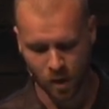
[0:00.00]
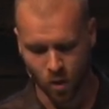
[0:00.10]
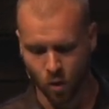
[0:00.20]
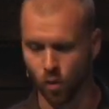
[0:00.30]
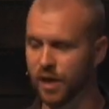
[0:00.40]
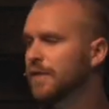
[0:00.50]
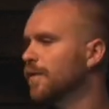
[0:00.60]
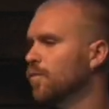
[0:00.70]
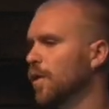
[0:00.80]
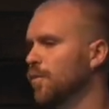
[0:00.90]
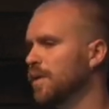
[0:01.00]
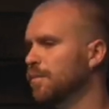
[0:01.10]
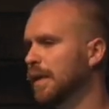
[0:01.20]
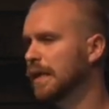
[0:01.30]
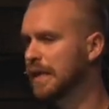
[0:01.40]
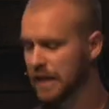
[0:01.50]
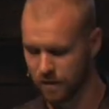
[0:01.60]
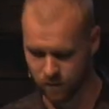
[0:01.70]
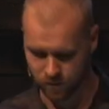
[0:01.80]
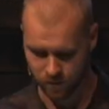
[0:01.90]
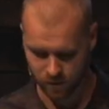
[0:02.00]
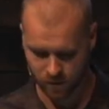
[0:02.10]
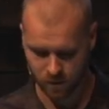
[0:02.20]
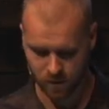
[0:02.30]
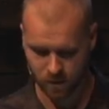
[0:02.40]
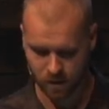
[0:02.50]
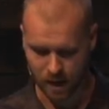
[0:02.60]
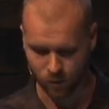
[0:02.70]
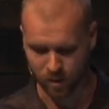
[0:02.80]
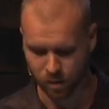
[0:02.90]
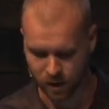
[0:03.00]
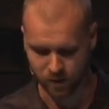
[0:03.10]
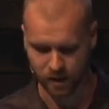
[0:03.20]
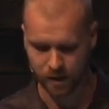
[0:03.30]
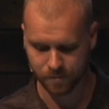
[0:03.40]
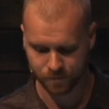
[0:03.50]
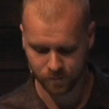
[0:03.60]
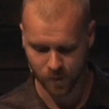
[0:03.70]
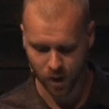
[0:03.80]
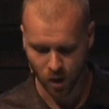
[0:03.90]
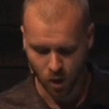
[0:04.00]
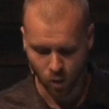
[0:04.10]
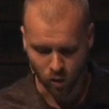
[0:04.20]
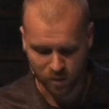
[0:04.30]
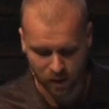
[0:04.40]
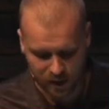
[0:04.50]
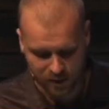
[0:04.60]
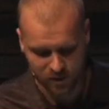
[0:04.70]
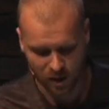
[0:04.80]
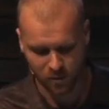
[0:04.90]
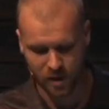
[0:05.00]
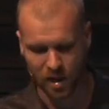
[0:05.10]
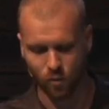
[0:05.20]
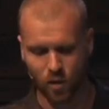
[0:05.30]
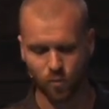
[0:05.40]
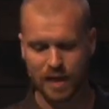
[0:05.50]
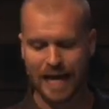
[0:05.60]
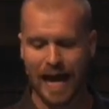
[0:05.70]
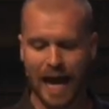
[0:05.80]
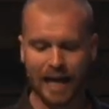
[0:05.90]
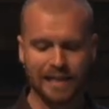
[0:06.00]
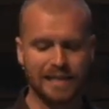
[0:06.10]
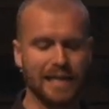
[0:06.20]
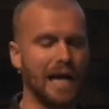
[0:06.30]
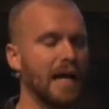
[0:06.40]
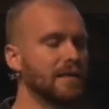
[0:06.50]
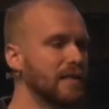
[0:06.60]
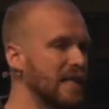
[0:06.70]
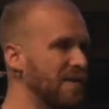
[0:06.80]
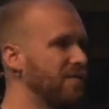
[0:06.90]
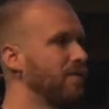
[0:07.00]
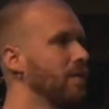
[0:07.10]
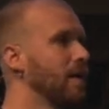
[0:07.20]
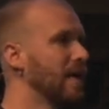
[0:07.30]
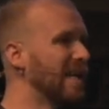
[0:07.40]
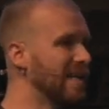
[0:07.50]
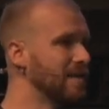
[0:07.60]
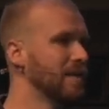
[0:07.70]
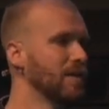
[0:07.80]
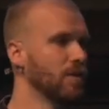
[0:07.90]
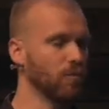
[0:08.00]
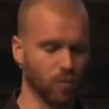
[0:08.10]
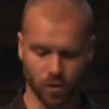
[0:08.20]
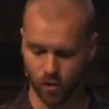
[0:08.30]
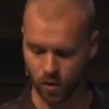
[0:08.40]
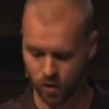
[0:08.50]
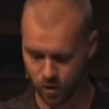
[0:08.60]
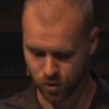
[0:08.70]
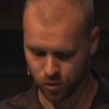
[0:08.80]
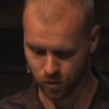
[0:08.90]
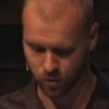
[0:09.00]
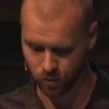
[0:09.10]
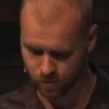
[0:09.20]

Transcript: or even when we believe that we believe it. We believe something when we act as if it were true.